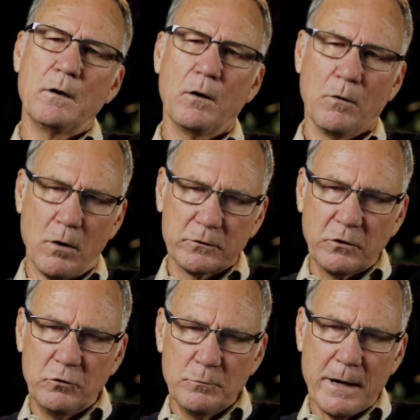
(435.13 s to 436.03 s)
along
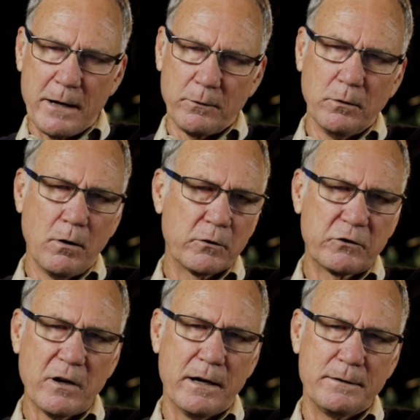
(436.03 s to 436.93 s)
to do battle
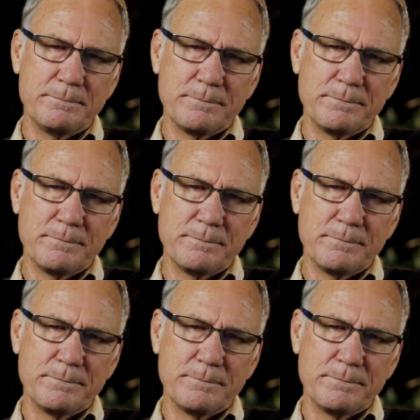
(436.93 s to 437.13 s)
alongside.